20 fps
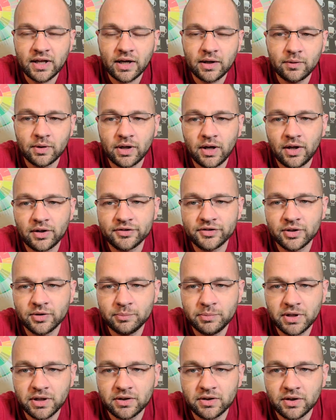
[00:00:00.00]
And it would also
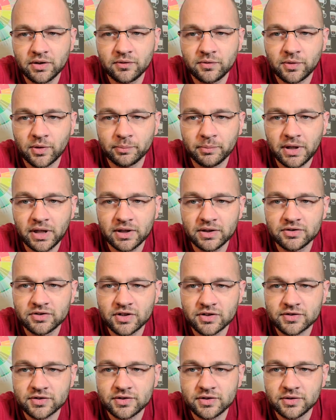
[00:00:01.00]
be good for me
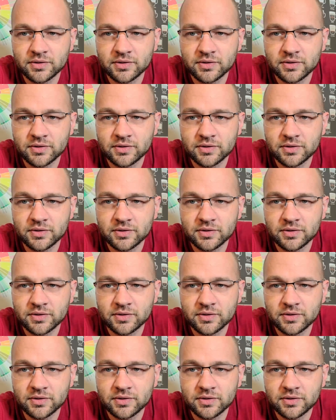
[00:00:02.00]
just